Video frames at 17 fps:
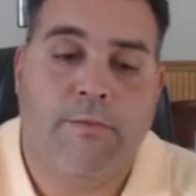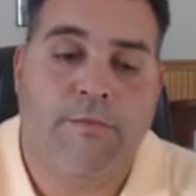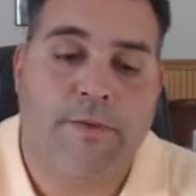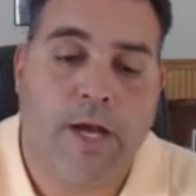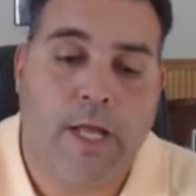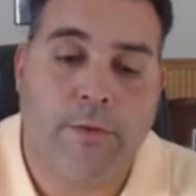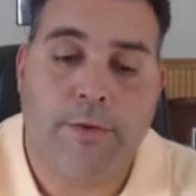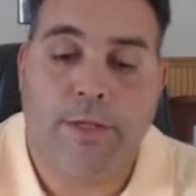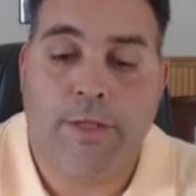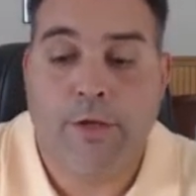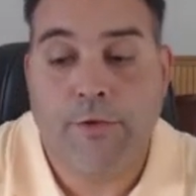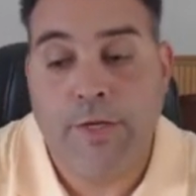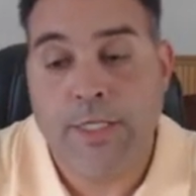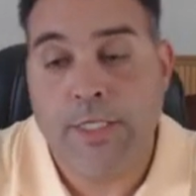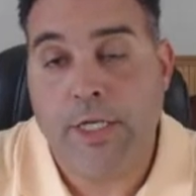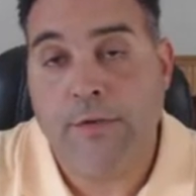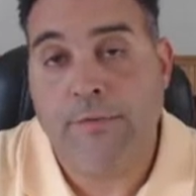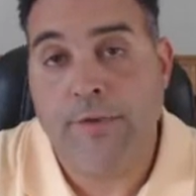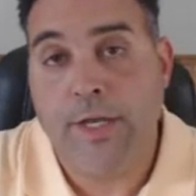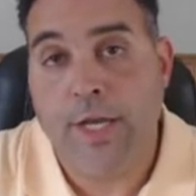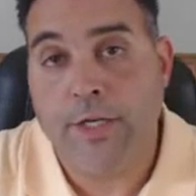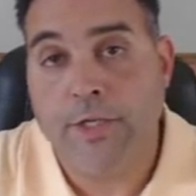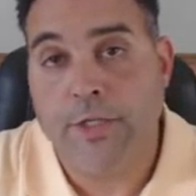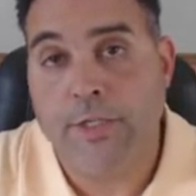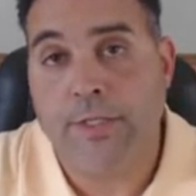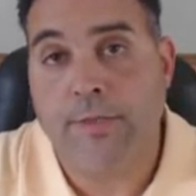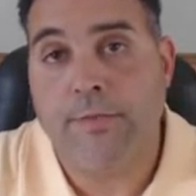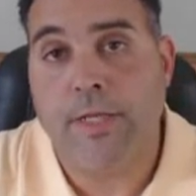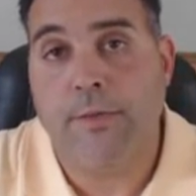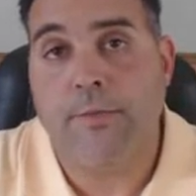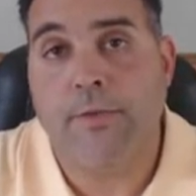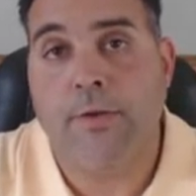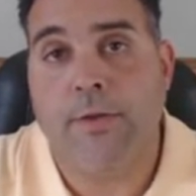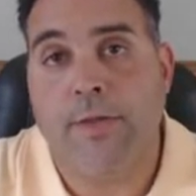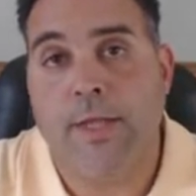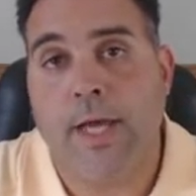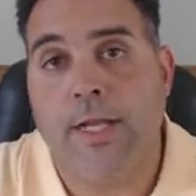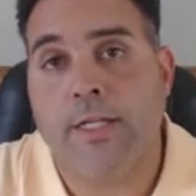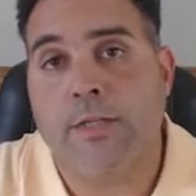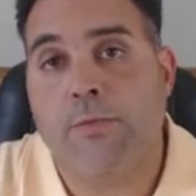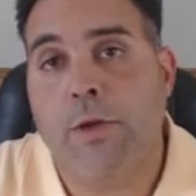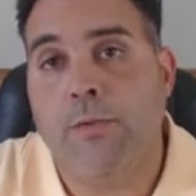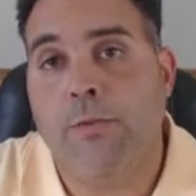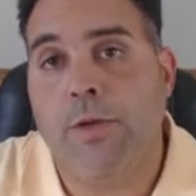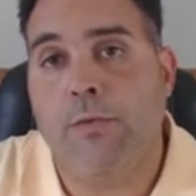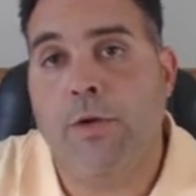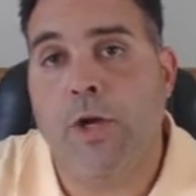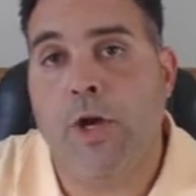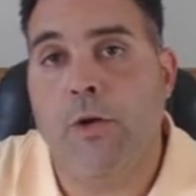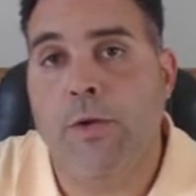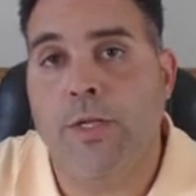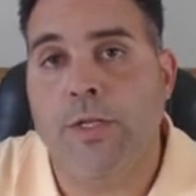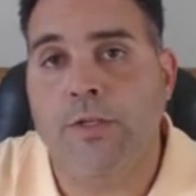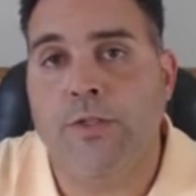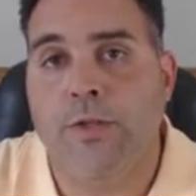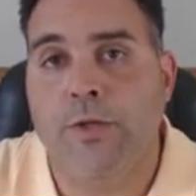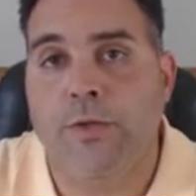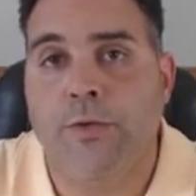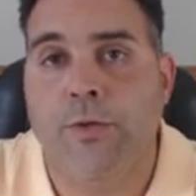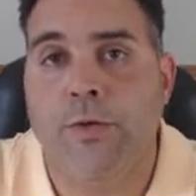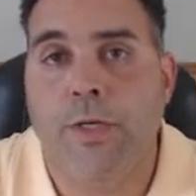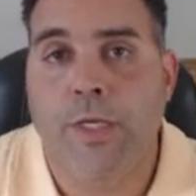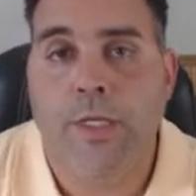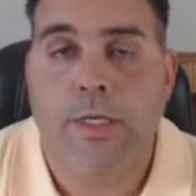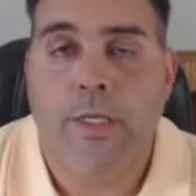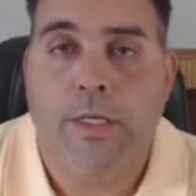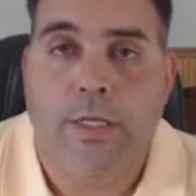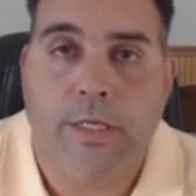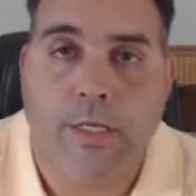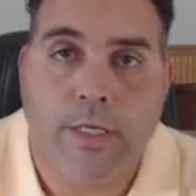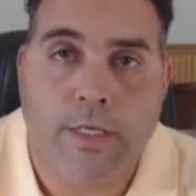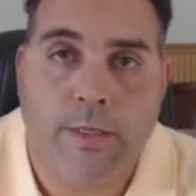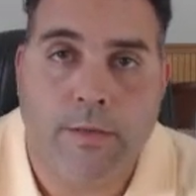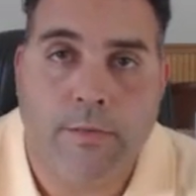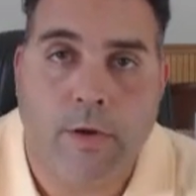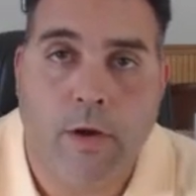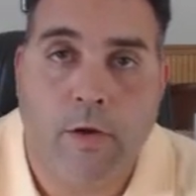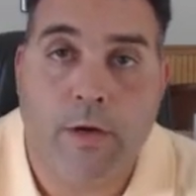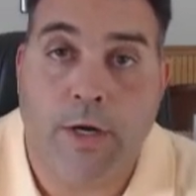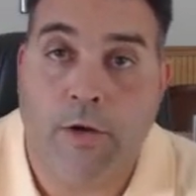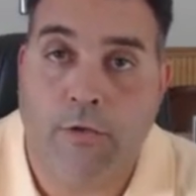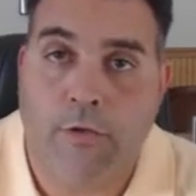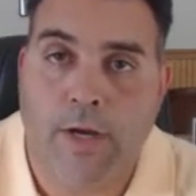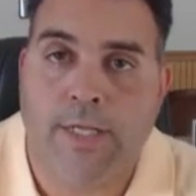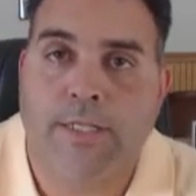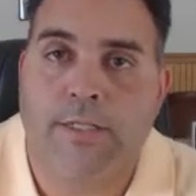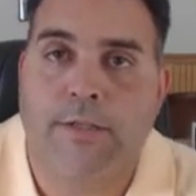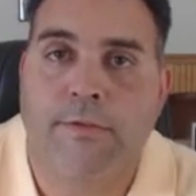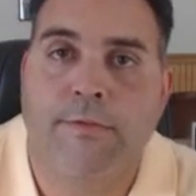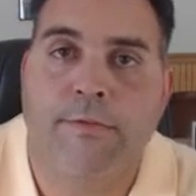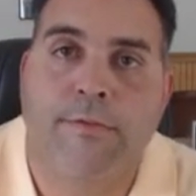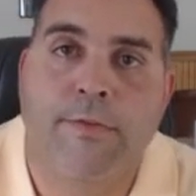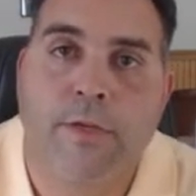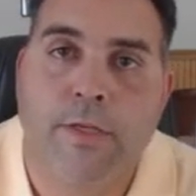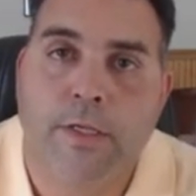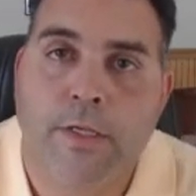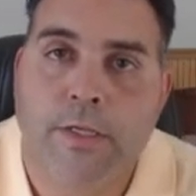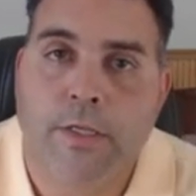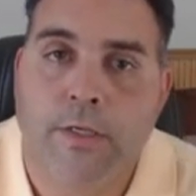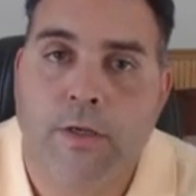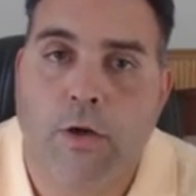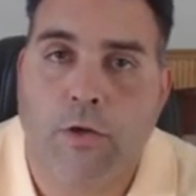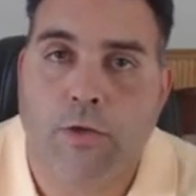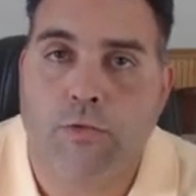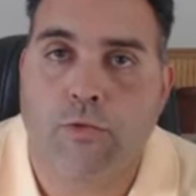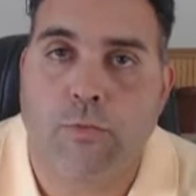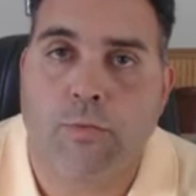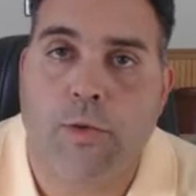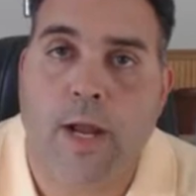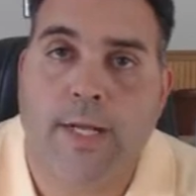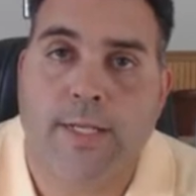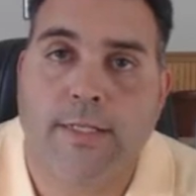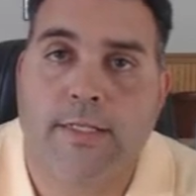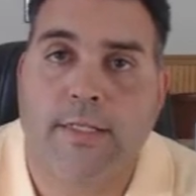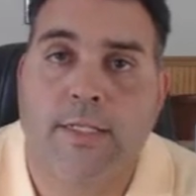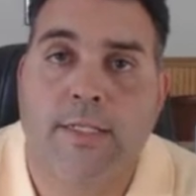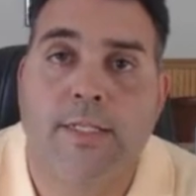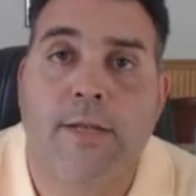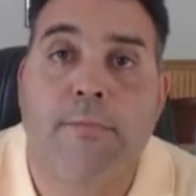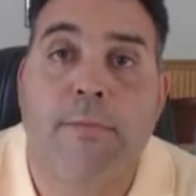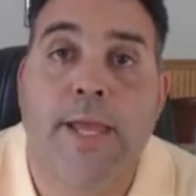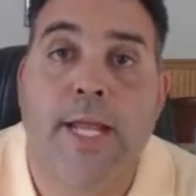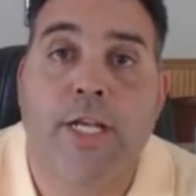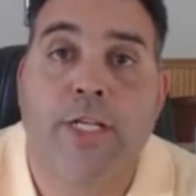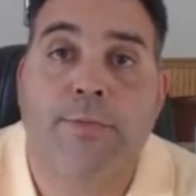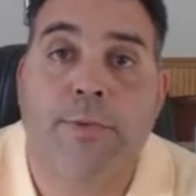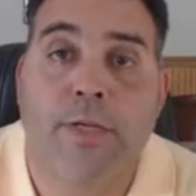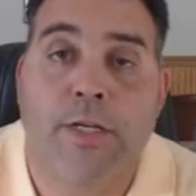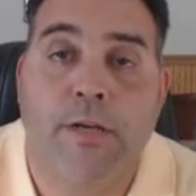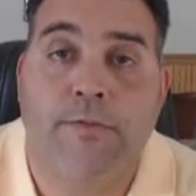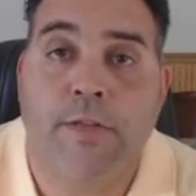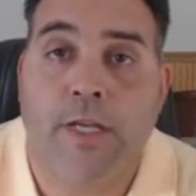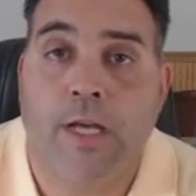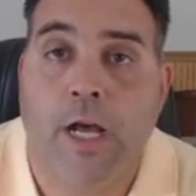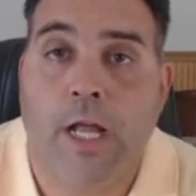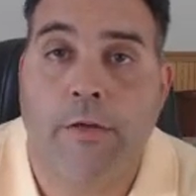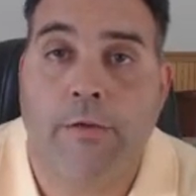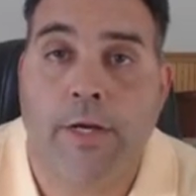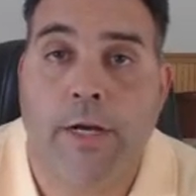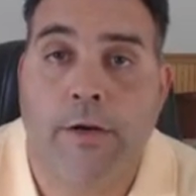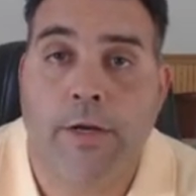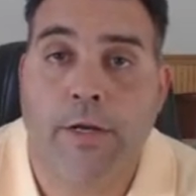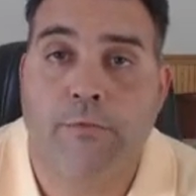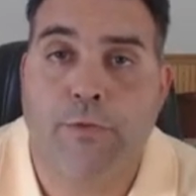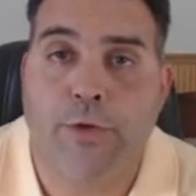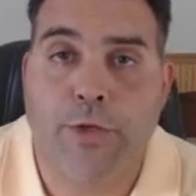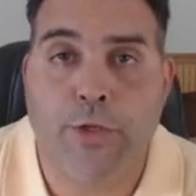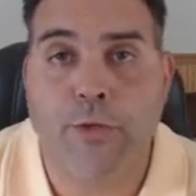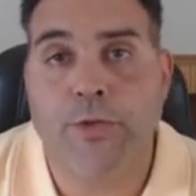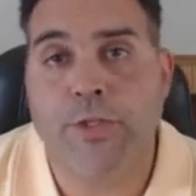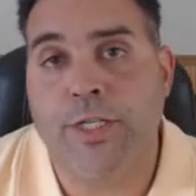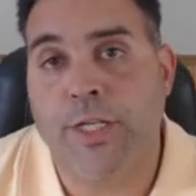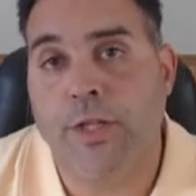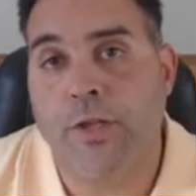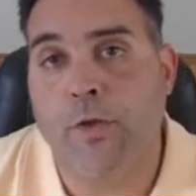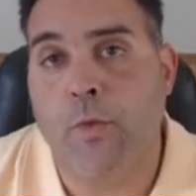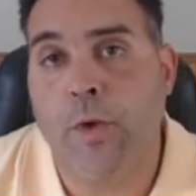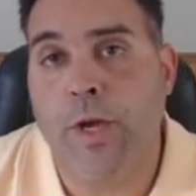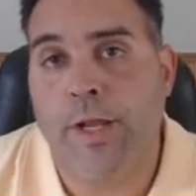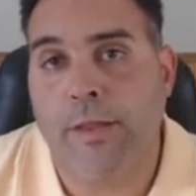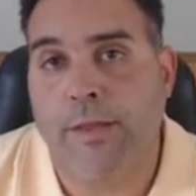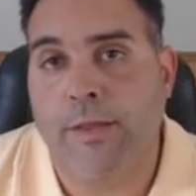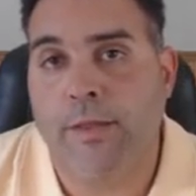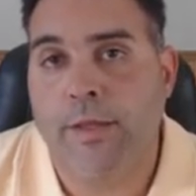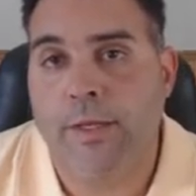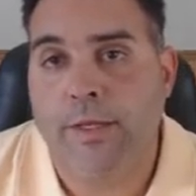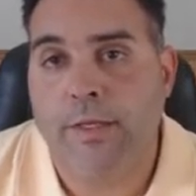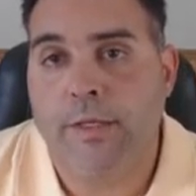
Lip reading: Following the greens aerification in September, that is when we will go into our aggressive cultural practices and management of the collar area, reducing the width.